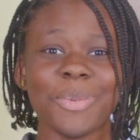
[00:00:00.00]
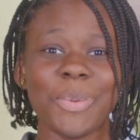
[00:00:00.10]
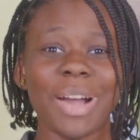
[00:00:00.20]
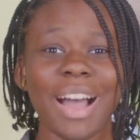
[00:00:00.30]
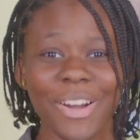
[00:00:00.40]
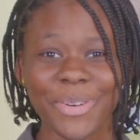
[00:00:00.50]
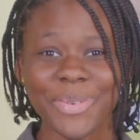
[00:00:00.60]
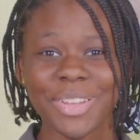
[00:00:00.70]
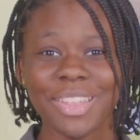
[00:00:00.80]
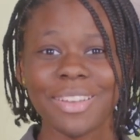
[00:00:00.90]

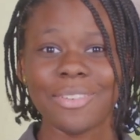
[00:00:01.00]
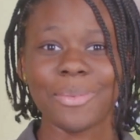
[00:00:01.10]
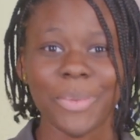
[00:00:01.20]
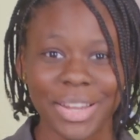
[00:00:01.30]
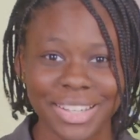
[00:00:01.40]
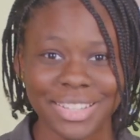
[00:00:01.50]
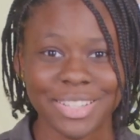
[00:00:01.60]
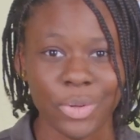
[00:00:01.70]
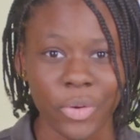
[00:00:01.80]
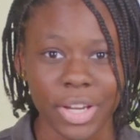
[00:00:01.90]
Wow, what a
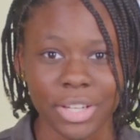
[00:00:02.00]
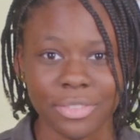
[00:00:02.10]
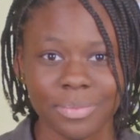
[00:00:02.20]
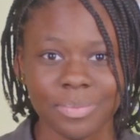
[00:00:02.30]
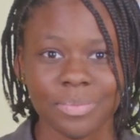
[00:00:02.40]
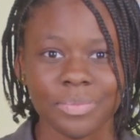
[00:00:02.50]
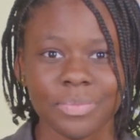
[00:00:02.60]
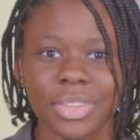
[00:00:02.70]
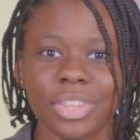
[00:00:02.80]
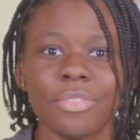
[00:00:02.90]
story.
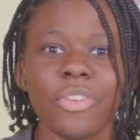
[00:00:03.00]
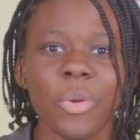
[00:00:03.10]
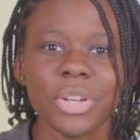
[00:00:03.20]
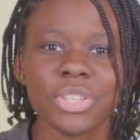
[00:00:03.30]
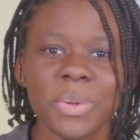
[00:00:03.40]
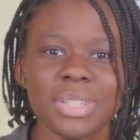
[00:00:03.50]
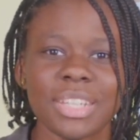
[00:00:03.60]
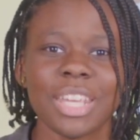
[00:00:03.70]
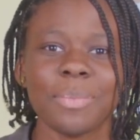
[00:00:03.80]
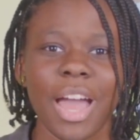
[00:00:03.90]
The farmer chose to
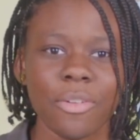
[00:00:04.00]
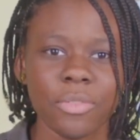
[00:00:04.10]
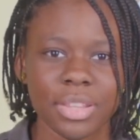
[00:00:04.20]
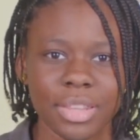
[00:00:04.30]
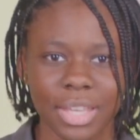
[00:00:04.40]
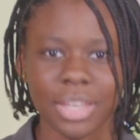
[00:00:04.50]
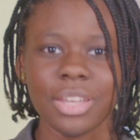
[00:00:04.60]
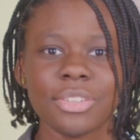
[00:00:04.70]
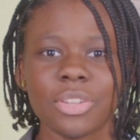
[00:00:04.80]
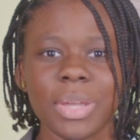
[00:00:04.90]
keep everything
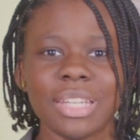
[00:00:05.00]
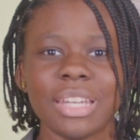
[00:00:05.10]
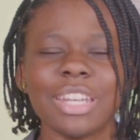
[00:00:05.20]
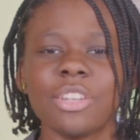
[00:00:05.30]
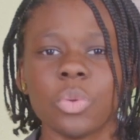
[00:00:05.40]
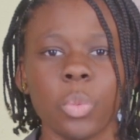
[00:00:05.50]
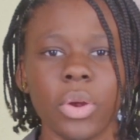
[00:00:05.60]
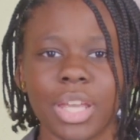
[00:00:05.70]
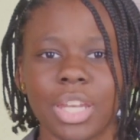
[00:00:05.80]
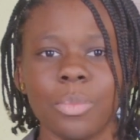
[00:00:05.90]
so he didn't need to
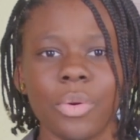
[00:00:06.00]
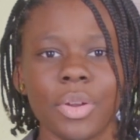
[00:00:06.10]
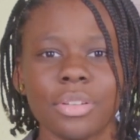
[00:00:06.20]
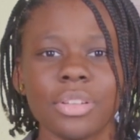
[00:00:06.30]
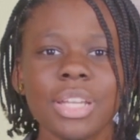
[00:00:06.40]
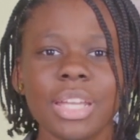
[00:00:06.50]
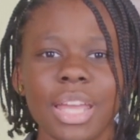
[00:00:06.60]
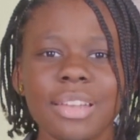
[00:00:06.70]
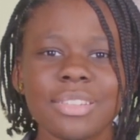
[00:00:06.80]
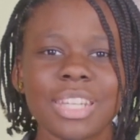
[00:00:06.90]
work anymore.
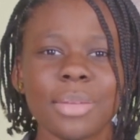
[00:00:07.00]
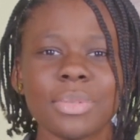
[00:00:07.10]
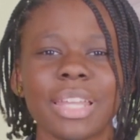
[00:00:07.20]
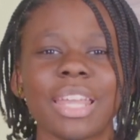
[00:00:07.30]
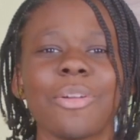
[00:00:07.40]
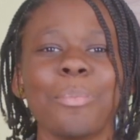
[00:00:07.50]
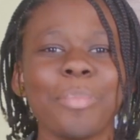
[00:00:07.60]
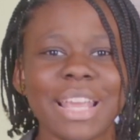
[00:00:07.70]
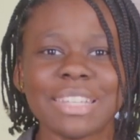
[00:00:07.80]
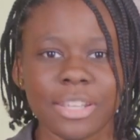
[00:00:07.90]
It seemed like an
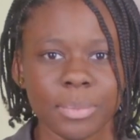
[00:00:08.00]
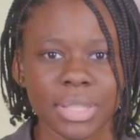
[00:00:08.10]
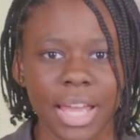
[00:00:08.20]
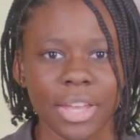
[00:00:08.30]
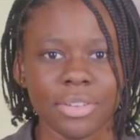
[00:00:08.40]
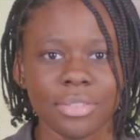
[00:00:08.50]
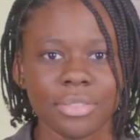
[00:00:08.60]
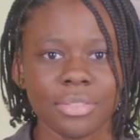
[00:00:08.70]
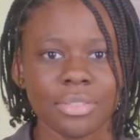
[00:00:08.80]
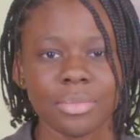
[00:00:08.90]
amazing plan.
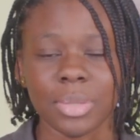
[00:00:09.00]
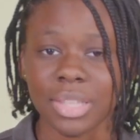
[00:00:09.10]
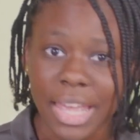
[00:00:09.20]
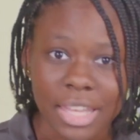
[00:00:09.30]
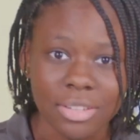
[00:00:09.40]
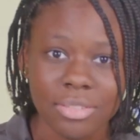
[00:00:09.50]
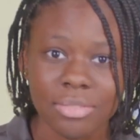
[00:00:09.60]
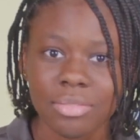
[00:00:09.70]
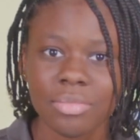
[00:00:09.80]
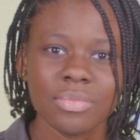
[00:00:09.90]
But then,
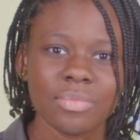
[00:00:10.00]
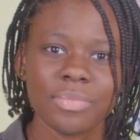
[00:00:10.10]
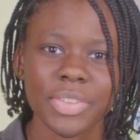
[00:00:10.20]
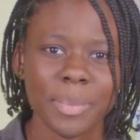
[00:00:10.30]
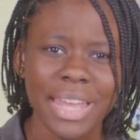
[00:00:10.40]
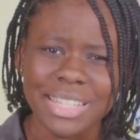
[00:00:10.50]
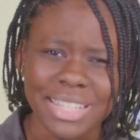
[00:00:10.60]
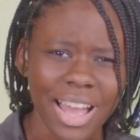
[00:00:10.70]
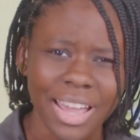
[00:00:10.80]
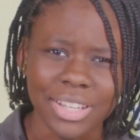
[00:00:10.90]
the man
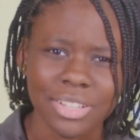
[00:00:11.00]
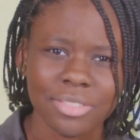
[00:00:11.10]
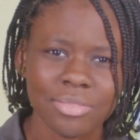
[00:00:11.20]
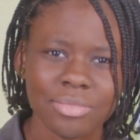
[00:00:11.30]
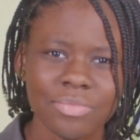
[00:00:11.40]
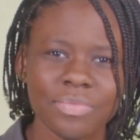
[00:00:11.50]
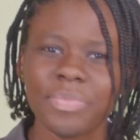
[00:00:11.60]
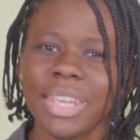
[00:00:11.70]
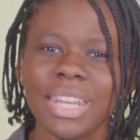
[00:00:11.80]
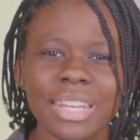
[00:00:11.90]
died.
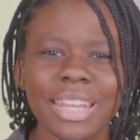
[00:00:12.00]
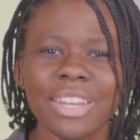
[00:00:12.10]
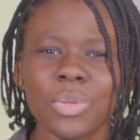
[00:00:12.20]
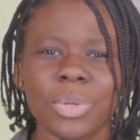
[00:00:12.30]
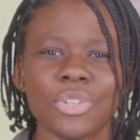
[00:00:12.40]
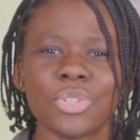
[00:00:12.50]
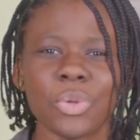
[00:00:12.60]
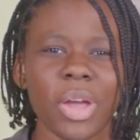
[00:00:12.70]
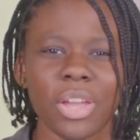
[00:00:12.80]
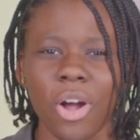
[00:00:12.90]
He didn't get to
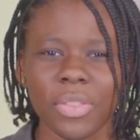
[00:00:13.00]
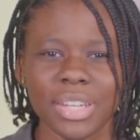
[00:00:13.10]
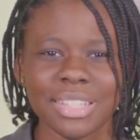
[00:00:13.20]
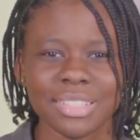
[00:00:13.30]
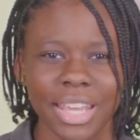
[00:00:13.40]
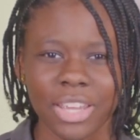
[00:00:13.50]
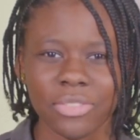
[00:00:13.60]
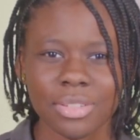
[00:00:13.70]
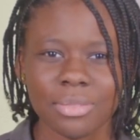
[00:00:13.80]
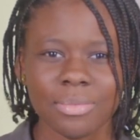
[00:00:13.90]
enjoy all that he
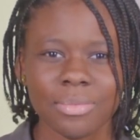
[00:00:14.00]
saved.